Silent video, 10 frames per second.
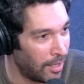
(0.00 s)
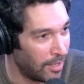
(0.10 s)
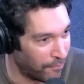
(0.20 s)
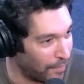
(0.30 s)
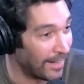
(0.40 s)

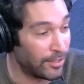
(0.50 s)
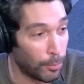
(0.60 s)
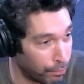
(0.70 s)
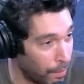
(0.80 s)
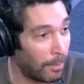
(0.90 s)
In fact, you'll
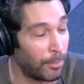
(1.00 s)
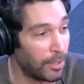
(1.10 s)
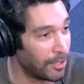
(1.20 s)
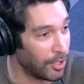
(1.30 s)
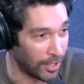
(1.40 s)
probably
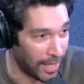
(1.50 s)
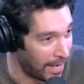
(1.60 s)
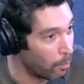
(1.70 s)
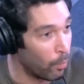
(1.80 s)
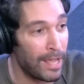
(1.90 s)
be looking at
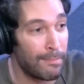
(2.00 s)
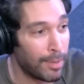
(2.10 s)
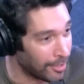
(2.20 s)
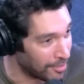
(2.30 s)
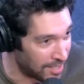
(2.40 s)
a way
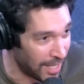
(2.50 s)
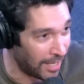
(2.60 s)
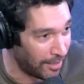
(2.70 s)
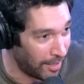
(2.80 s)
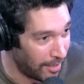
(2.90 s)
bigger
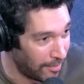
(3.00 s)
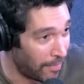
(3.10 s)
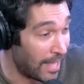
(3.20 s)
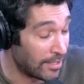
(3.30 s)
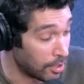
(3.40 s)
state than that.